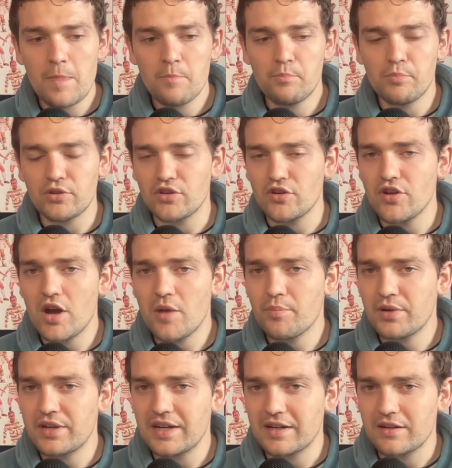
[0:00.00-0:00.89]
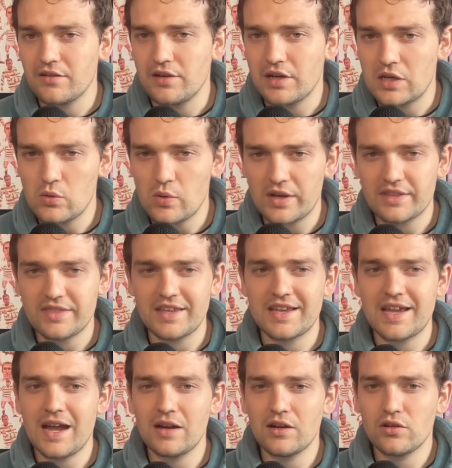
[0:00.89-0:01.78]
but they're not particularly quick. They
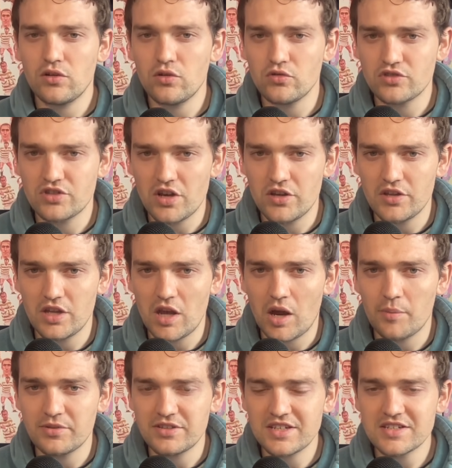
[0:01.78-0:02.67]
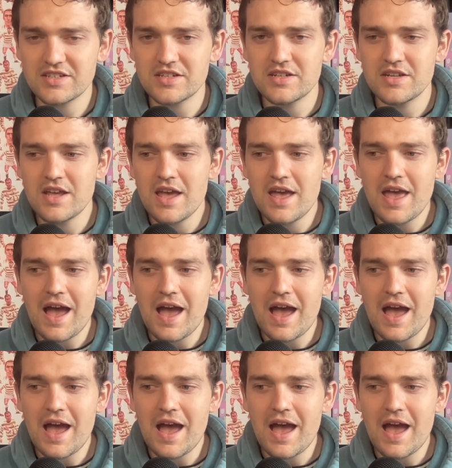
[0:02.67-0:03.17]
can't close down the opposition.